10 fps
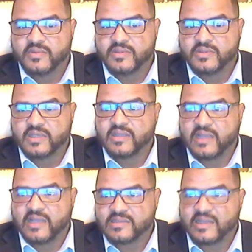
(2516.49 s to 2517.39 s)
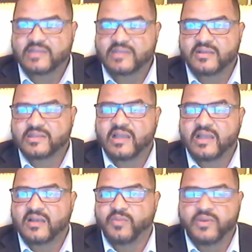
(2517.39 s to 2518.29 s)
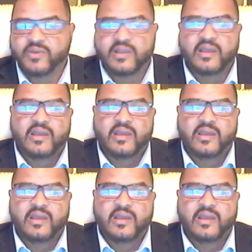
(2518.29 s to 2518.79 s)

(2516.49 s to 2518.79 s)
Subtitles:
You see, that's their standard of beauty.